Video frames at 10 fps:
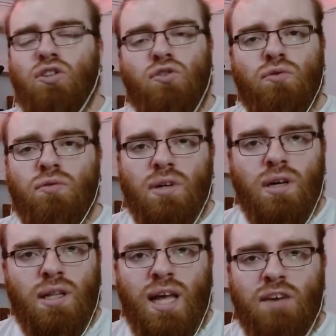2
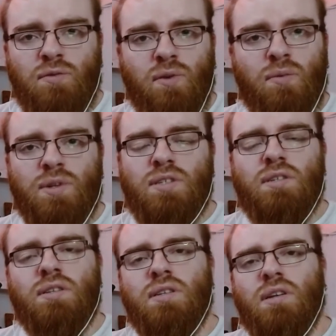live performances,
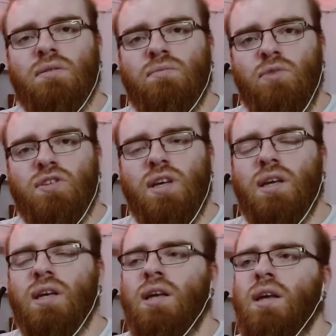no, music,
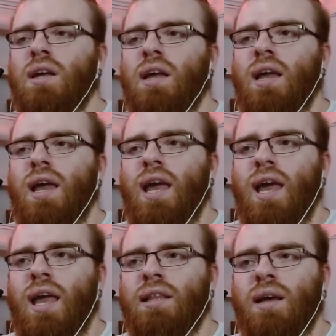
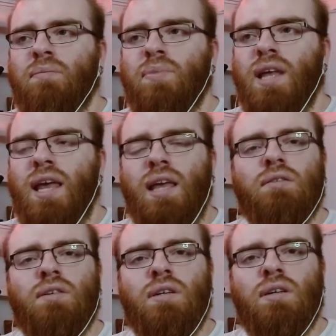and I'm
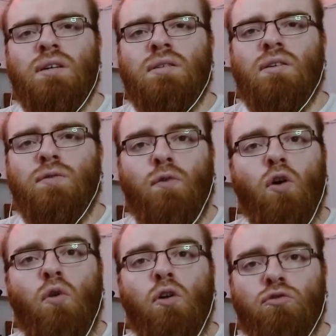playing no,
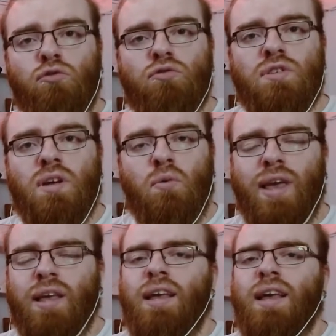4 walkthroughs a
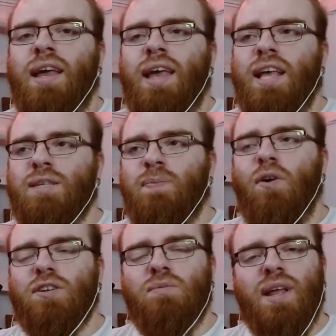week. It's
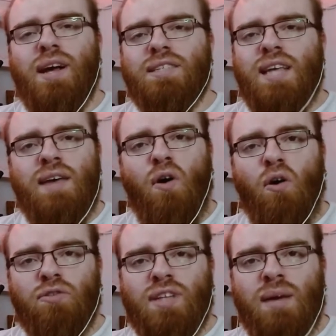possible because I have
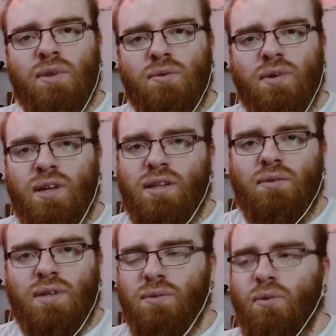all the time in the, you know,
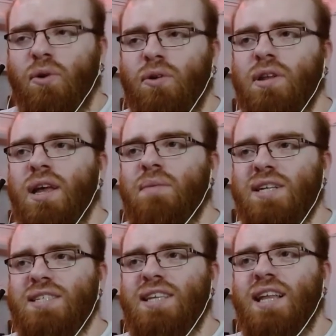in the world,
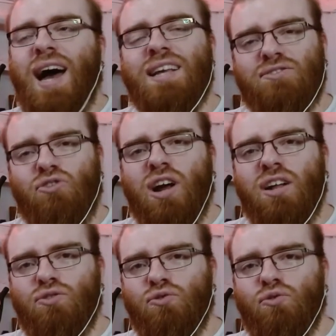but still I
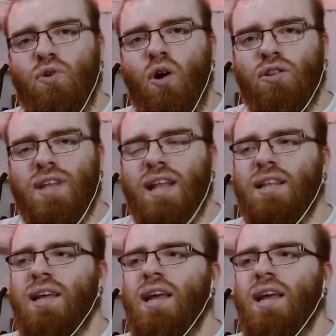struggle to do all that.